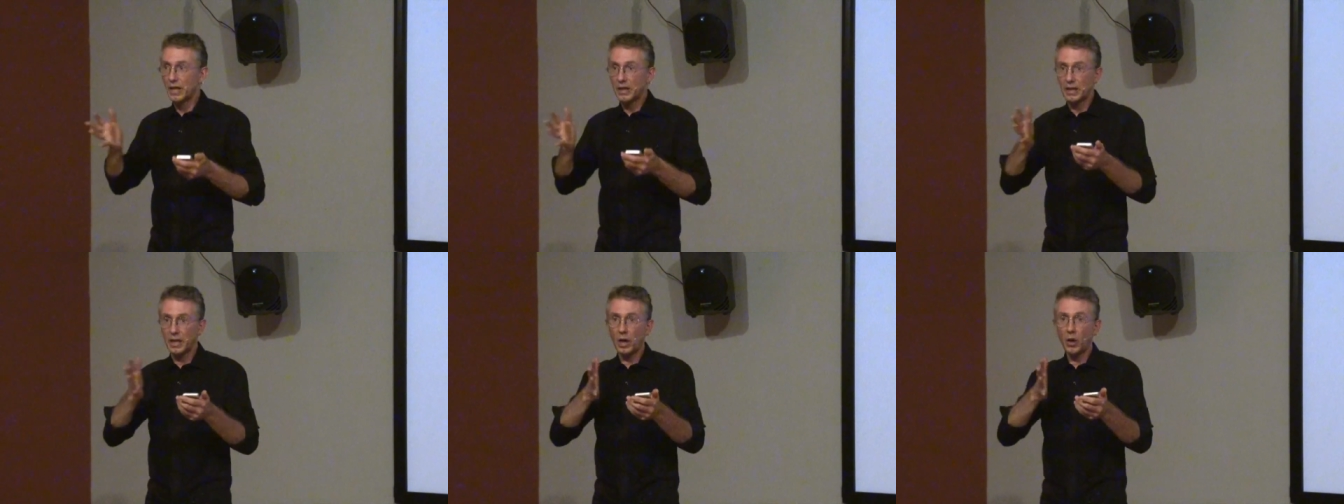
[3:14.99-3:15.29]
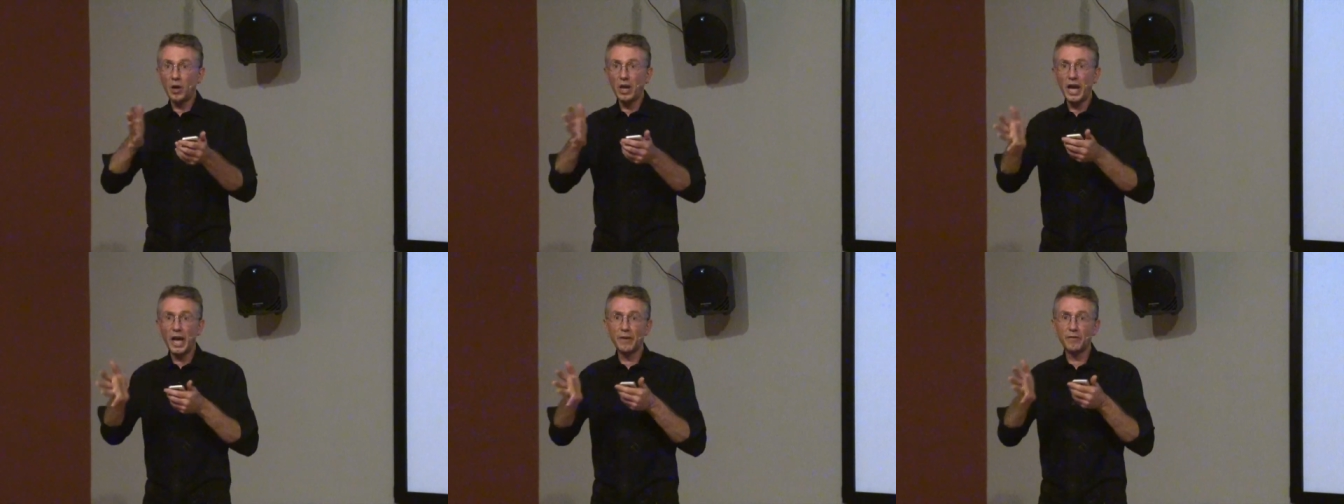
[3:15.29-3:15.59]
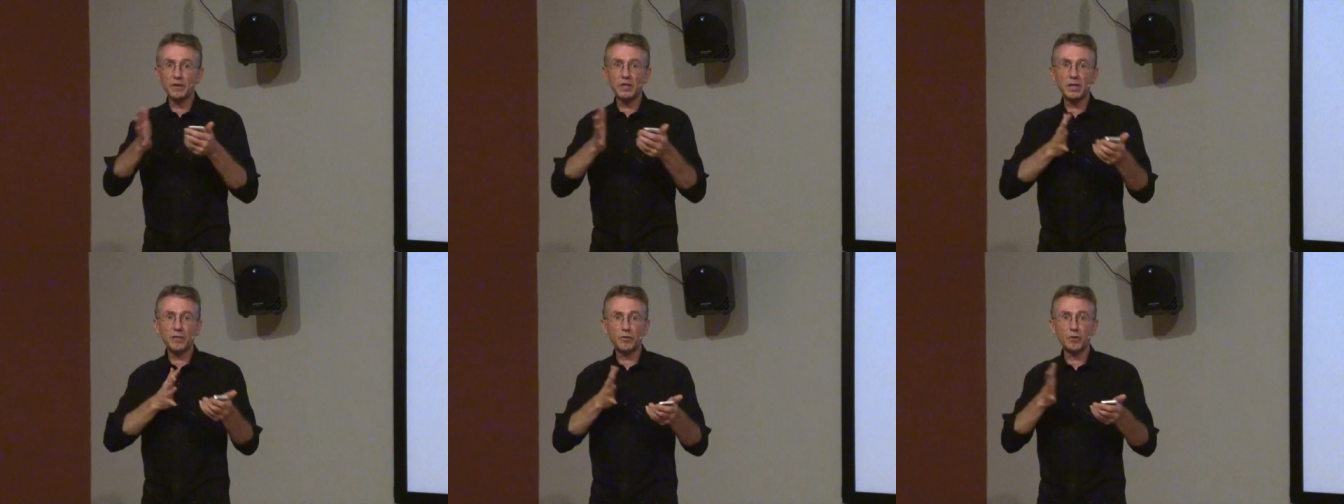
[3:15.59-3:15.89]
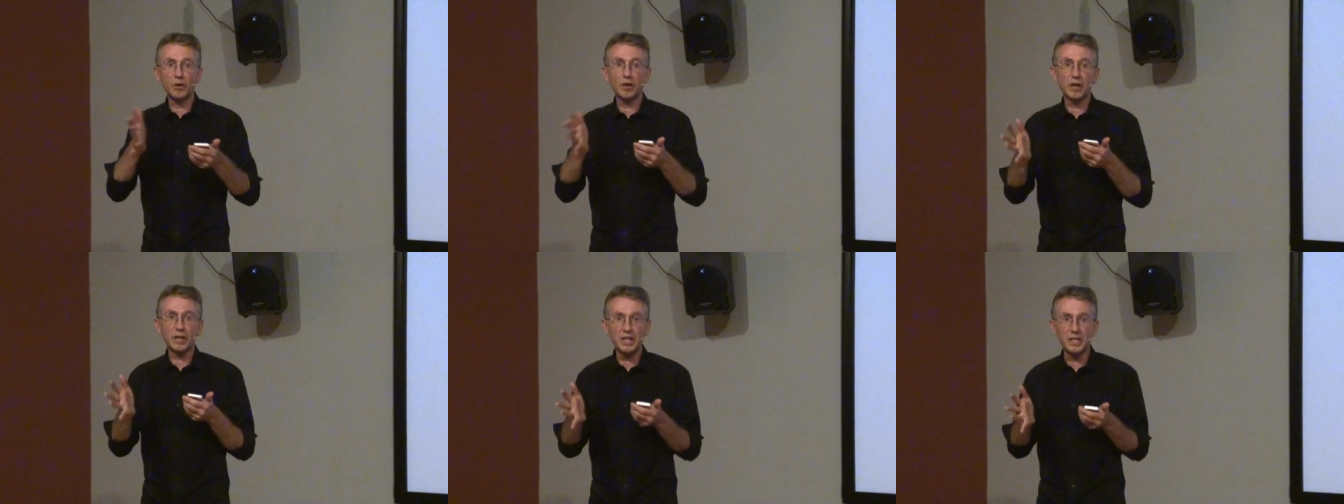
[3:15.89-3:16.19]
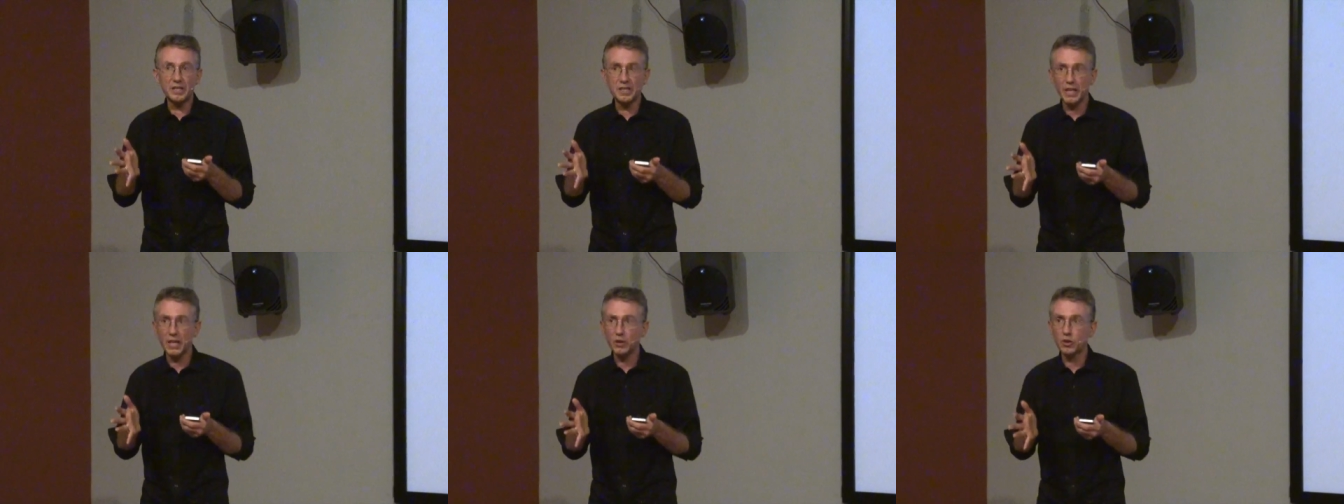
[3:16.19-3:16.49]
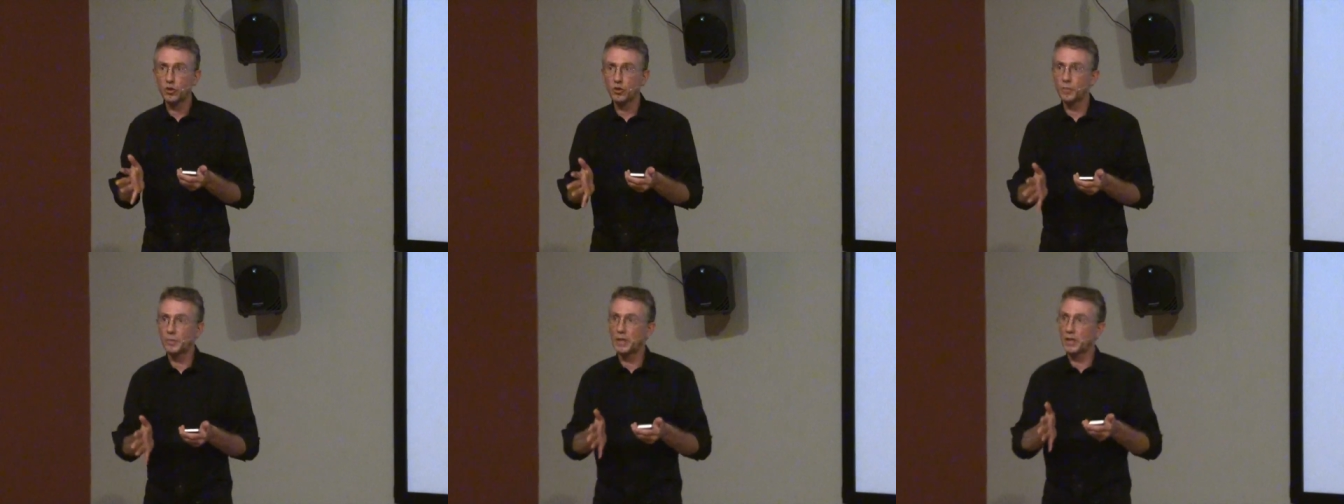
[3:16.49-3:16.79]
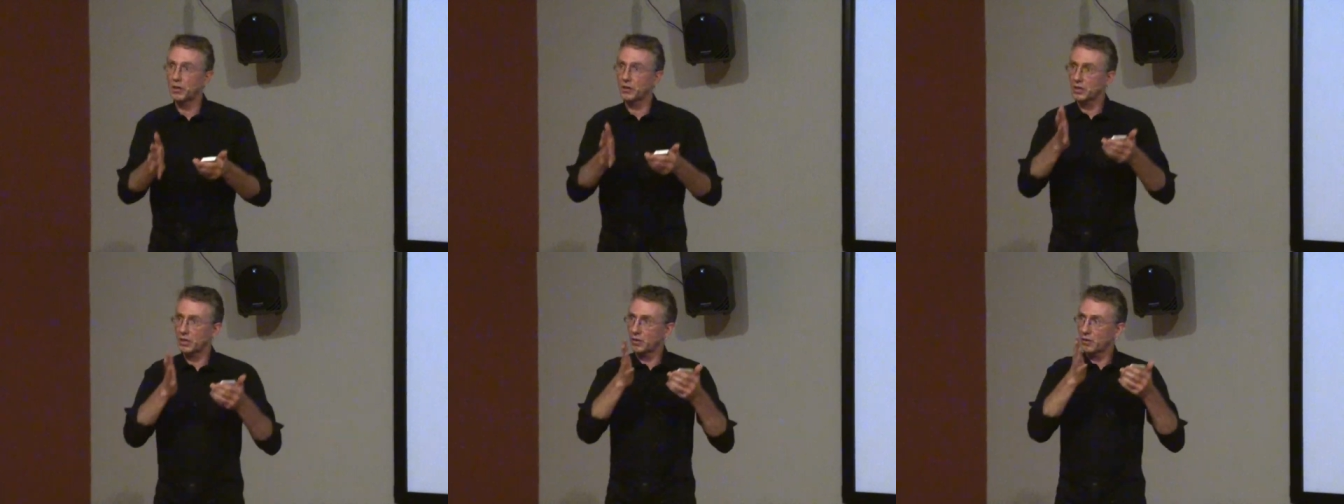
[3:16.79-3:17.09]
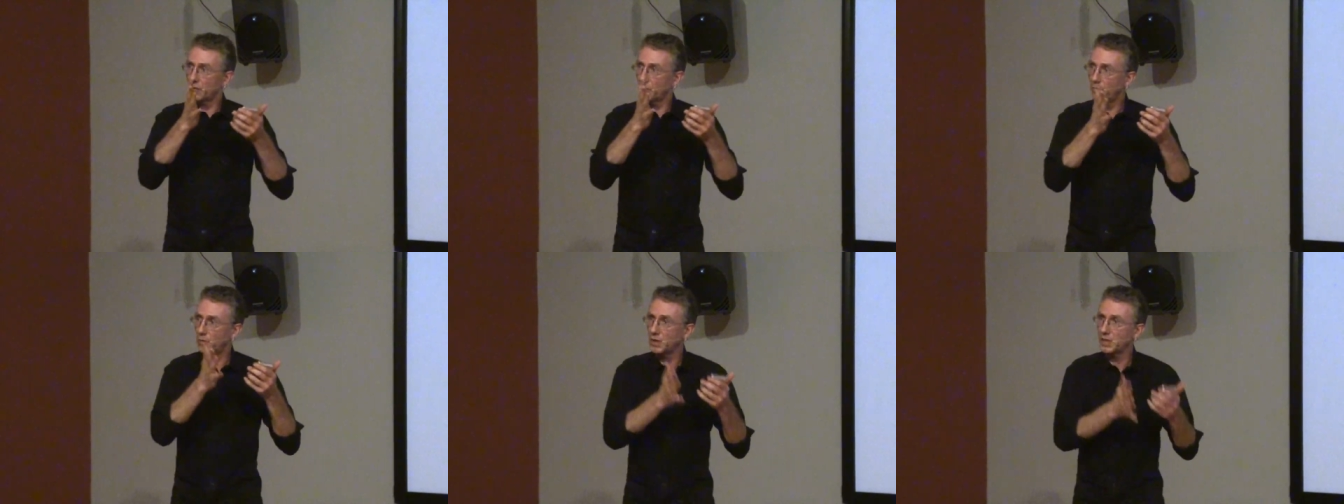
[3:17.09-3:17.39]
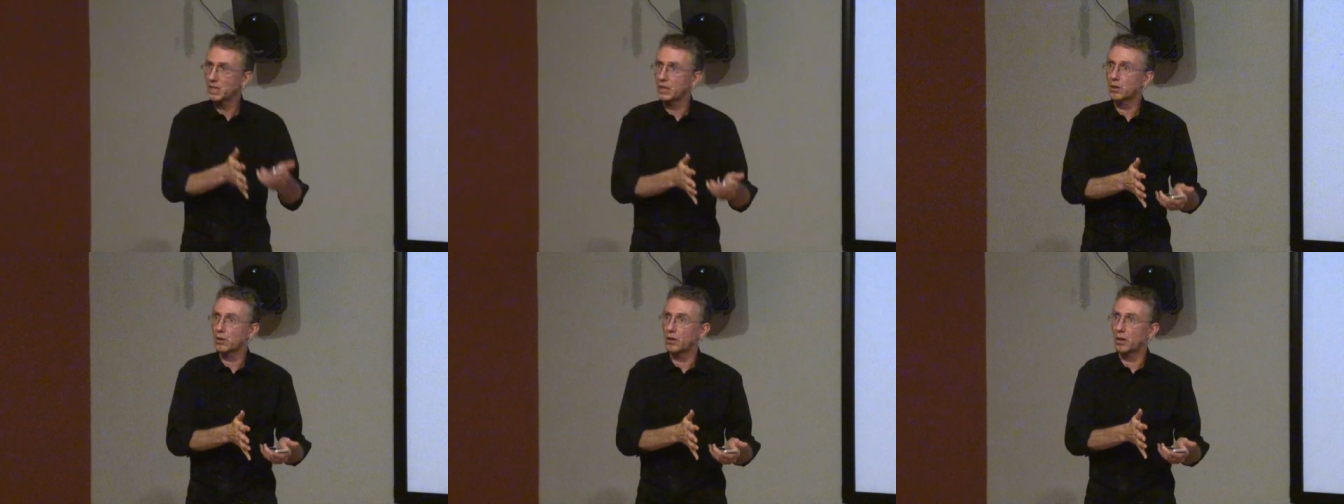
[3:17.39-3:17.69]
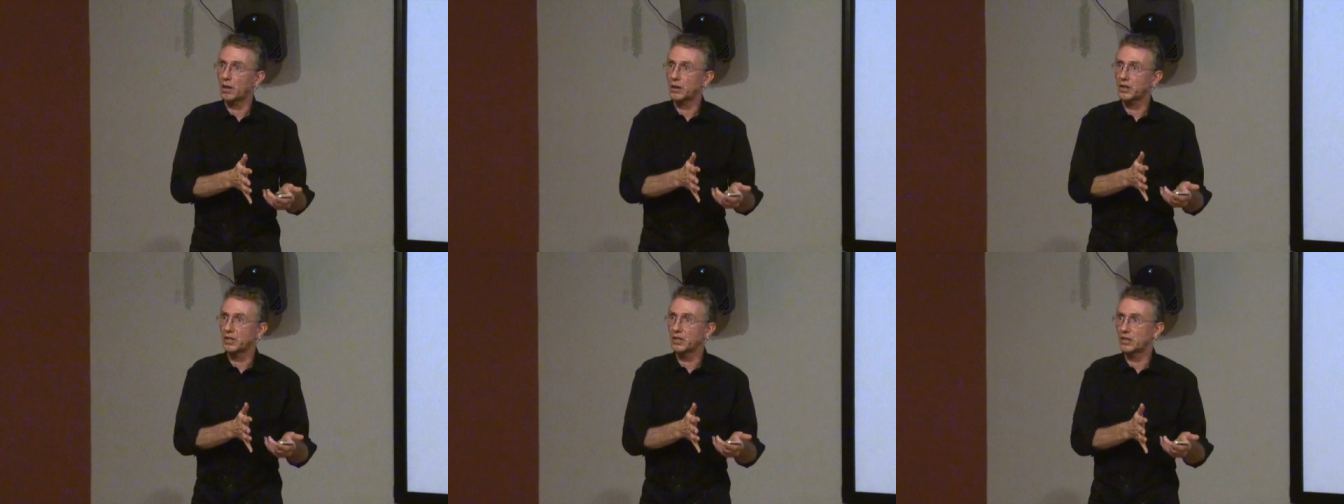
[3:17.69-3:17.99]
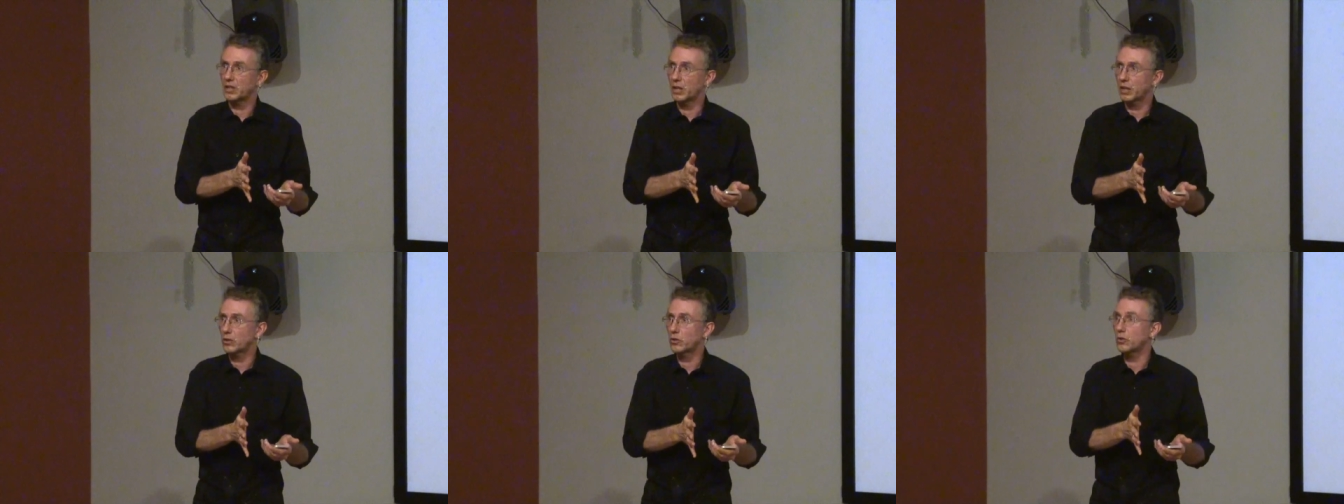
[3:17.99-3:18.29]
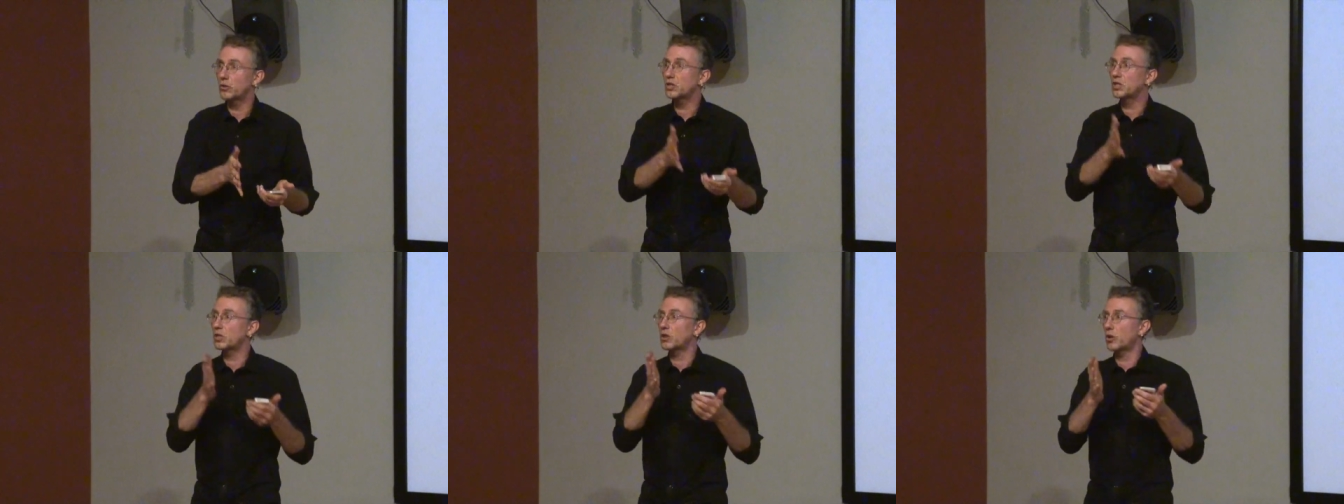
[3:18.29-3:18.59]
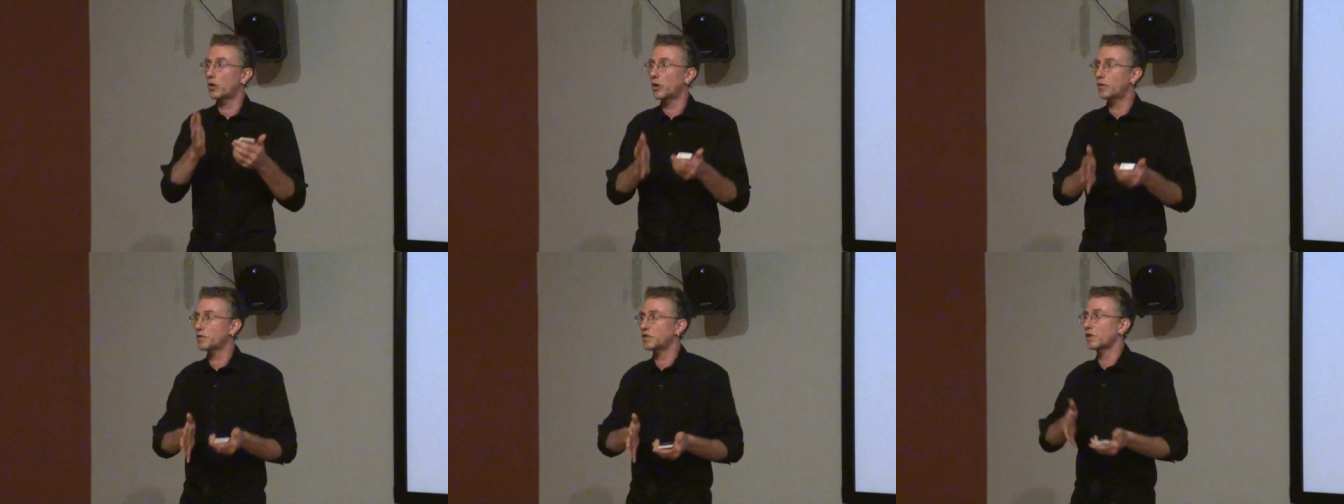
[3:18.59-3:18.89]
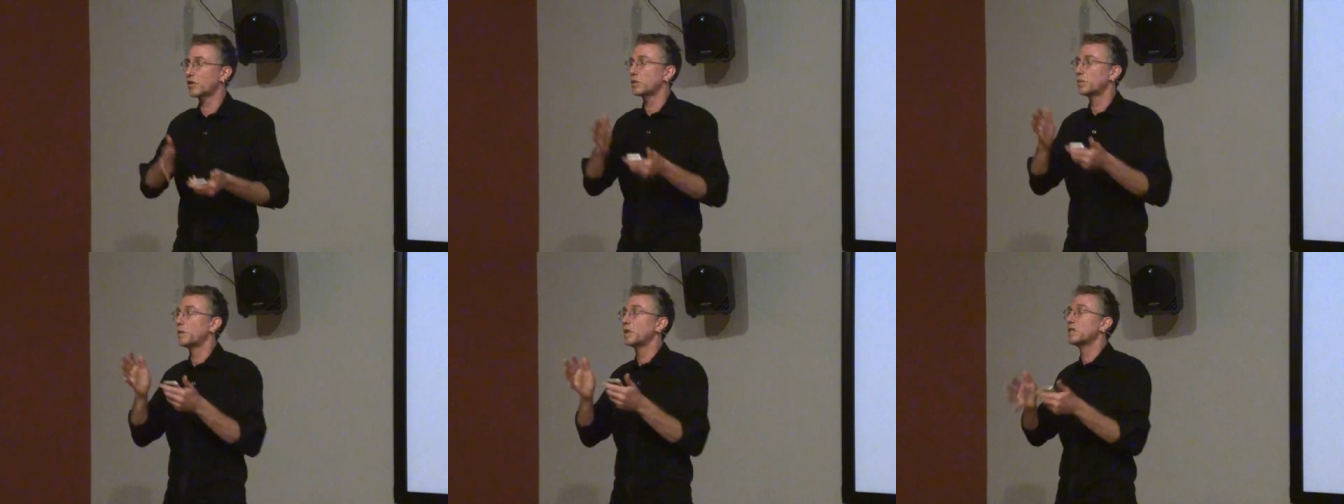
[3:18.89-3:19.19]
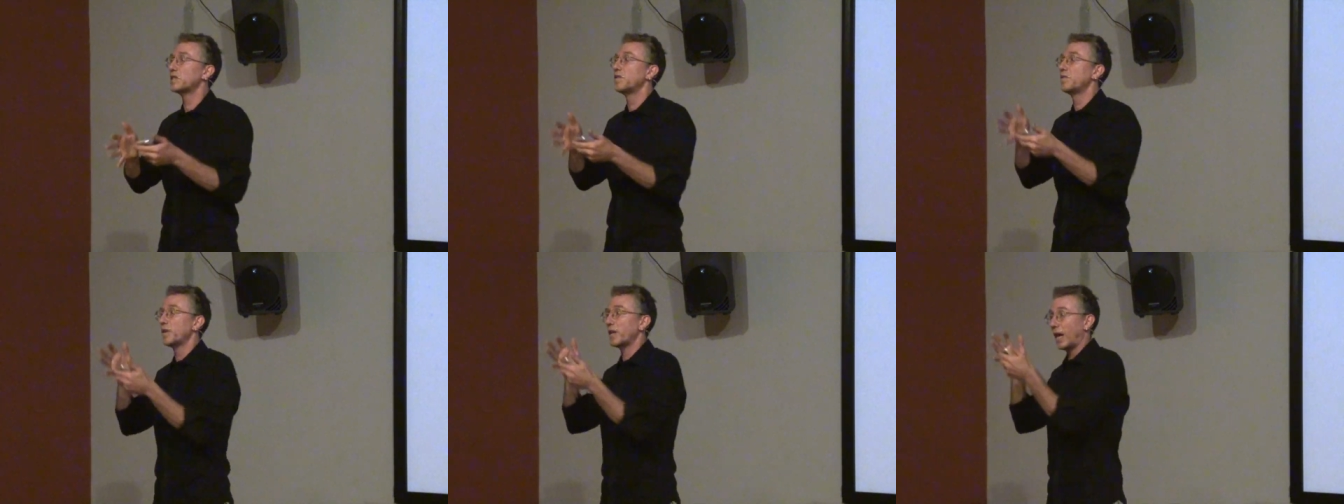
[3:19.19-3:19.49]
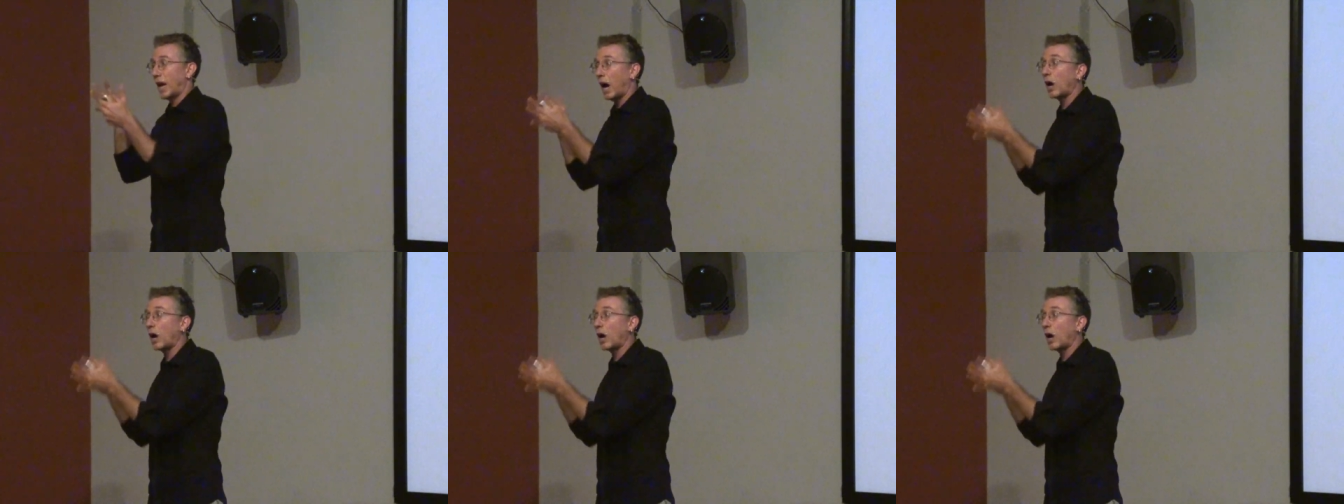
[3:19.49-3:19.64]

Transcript: They all have a different architecture because physical architecture serves a specific